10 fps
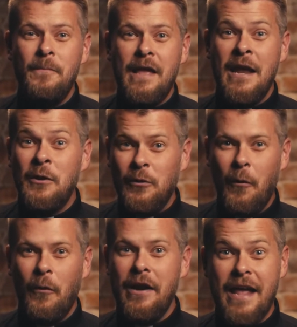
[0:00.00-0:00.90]
in
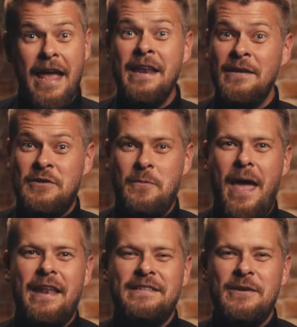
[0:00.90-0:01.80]
glory in his
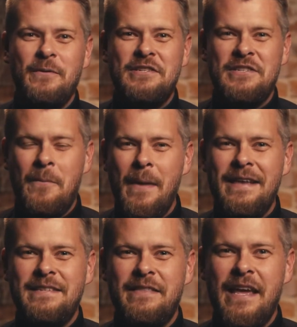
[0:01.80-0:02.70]
humanity, which is an
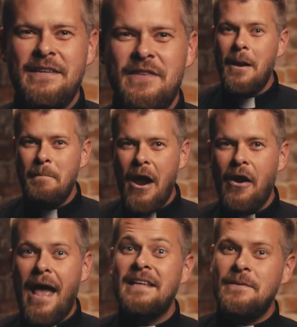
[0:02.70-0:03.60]
amazing thing. So that
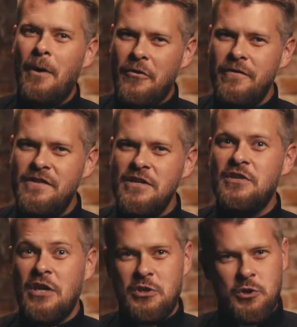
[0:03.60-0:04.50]
Mary, as the mother of
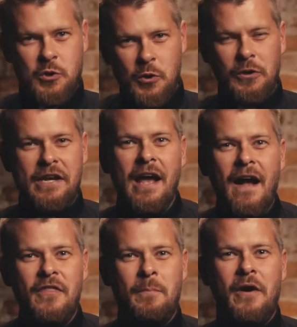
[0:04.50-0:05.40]
Jesus, is truly
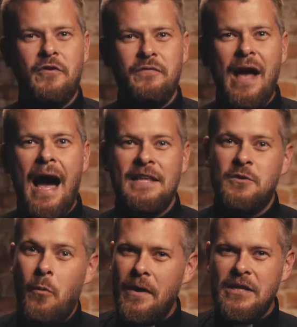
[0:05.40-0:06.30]
the mother of God.
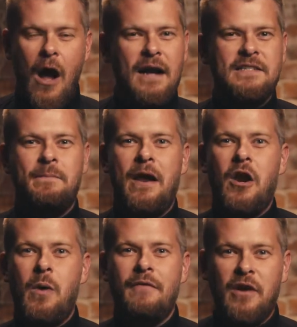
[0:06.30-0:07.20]
So when we talk to
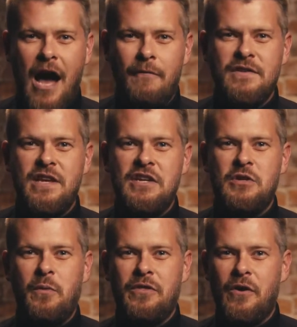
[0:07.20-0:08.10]
Mary, we have a
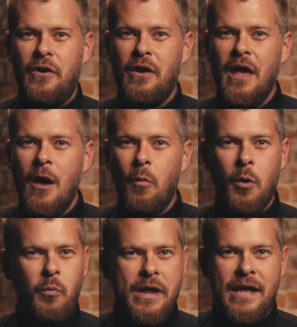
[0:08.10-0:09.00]
conversation with her,
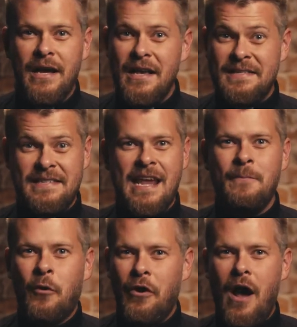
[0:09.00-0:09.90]
when we
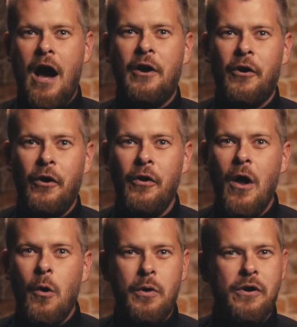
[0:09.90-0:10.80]
esteem her and honor her,
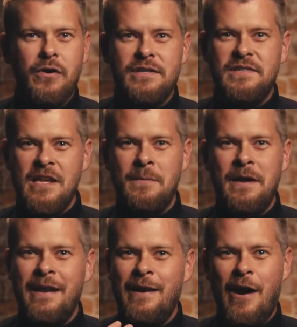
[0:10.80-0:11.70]
we are
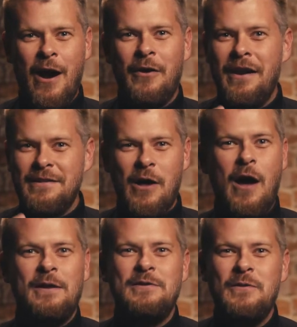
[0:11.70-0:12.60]
esteeming and honoring and
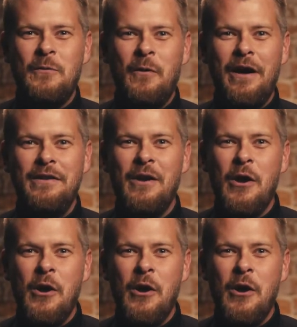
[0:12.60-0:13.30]
talking to the one